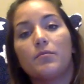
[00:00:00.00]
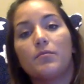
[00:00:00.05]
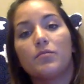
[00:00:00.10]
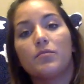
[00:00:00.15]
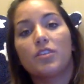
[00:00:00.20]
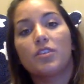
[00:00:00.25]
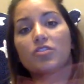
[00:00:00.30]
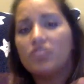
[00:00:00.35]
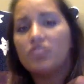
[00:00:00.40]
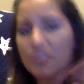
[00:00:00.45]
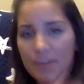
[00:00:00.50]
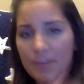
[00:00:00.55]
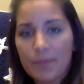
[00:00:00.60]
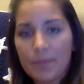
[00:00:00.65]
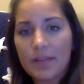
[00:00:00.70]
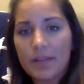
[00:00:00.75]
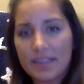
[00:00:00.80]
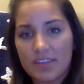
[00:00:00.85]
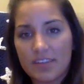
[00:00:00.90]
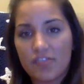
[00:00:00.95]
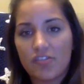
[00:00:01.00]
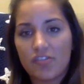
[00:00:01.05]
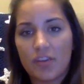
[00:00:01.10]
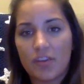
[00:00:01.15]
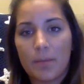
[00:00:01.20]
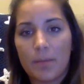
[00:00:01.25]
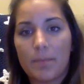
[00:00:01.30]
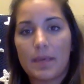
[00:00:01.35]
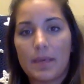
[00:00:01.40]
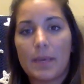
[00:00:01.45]
there's different places you
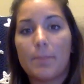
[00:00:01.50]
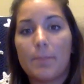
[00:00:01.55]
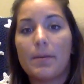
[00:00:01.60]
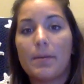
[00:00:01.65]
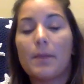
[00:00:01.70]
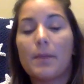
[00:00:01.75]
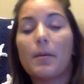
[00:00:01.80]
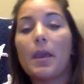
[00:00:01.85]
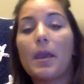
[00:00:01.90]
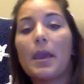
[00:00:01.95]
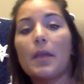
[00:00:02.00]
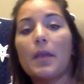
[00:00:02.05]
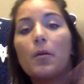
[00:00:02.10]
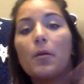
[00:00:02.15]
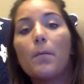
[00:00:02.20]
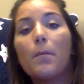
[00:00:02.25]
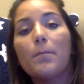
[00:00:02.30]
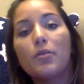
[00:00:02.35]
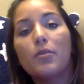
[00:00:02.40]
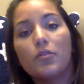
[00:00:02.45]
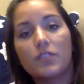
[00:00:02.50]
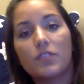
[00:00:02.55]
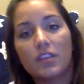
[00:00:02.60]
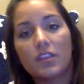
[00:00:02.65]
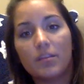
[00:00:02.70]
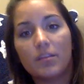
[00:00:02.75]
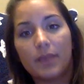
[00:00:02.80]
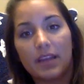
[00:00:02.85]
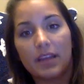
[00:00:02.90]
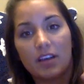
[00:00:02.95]
can be, but it'll move to the
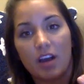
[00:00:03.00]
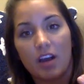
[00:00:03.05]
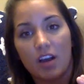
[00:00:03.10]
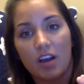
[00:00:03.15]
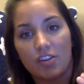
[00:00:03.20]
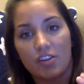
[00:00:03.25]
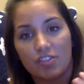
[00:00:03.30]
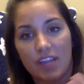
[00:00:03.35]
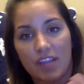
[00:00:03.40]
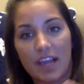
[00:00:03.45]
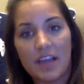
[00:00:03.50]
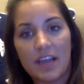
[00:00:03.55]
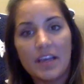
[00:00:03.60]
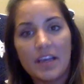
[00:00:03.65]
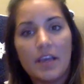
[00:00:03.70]
mitochondria.